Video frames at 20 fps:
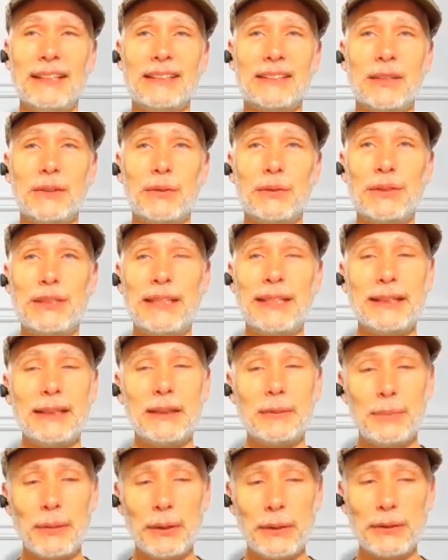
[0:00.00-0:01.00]
So
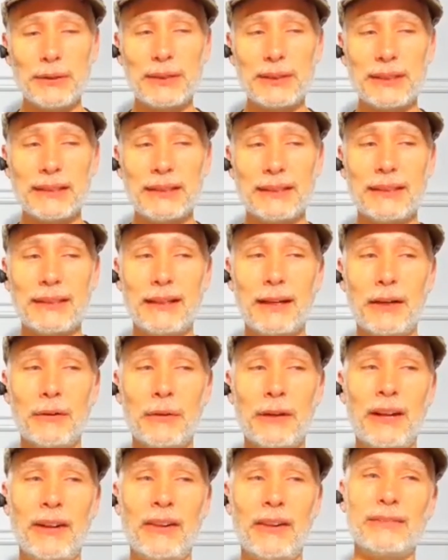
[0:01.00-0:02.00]
Tina posted
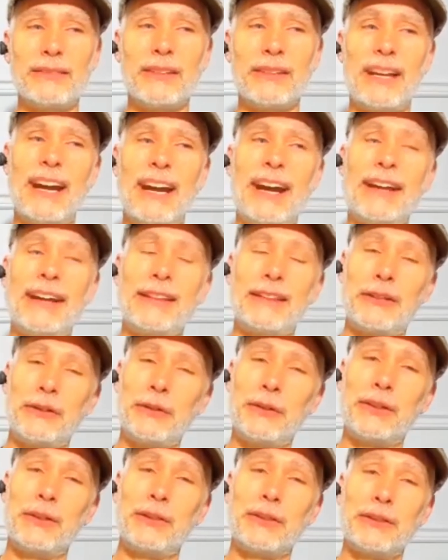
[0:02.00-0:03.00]
around
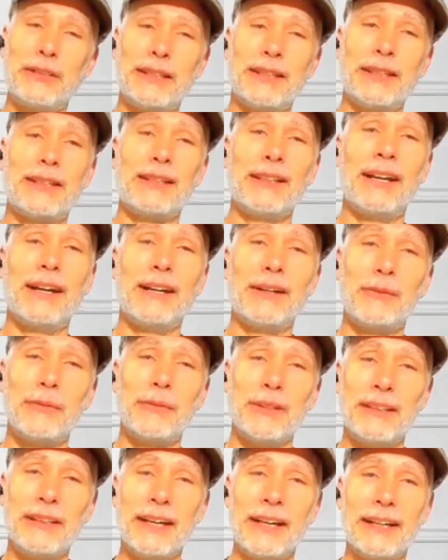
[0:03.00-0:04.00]
9:30 or 10 o'clock
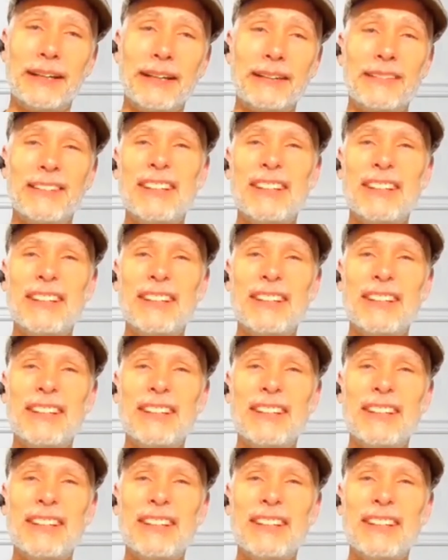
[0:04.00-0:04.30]
one night.